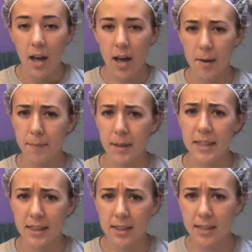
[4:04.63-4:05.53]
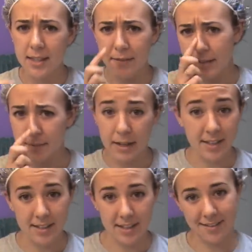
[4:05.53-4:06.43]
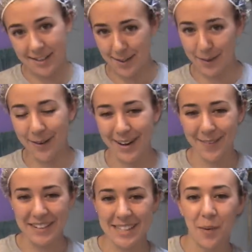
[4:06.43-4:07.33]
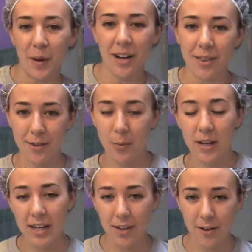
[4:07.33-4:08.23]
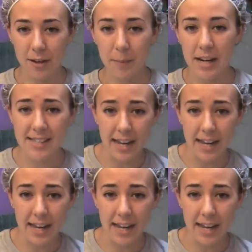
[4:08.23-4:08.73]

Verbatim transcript: Um, 17 magazine recipe recommends 20, 20 to 30 minutes.